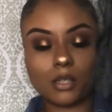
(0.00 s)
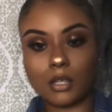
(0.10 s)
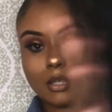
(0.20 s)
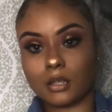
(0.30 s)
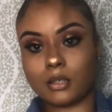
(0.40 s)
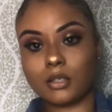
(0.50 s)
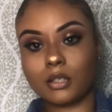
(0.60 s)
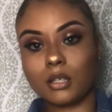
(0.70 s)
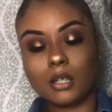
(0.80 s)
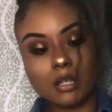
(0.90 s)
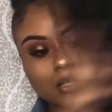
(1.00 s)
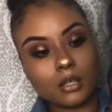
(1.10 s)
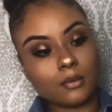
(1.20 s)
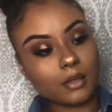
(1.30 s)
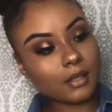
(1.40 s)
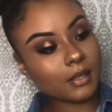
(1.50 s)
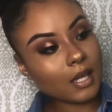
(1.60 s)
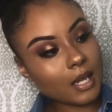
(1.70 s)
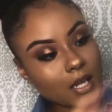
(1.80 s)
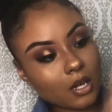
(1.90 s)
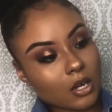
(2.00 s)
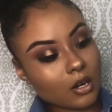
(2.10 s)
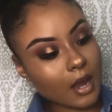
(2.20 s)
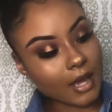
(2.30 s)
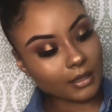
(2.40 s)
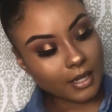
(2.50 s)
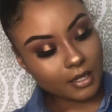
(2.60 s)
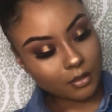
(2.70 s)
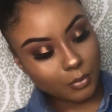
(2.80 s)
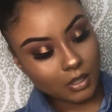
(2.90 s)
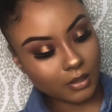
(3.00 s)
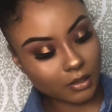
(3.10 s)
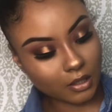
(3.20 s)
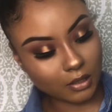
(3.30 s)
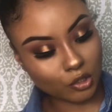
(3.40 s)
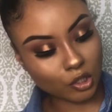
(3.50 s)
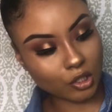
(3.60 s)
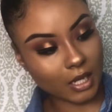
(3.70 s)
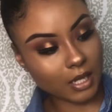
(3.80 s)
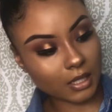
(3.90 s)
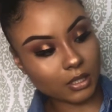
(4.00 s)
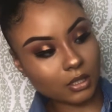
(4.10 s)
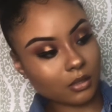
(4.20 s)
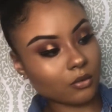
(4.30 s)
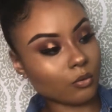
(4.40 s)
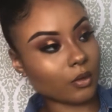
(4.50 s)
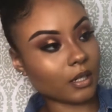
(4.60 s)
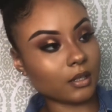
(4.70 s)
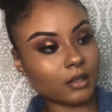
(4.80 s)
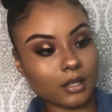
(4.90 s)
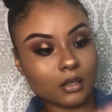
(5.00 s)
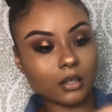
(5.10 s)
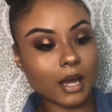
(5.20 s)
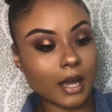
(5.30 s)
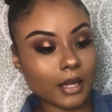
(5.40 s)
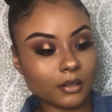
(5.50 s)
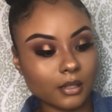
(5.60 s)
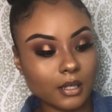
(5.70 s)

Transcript: And this hair, I like it because it doesn't shed or anything a lot.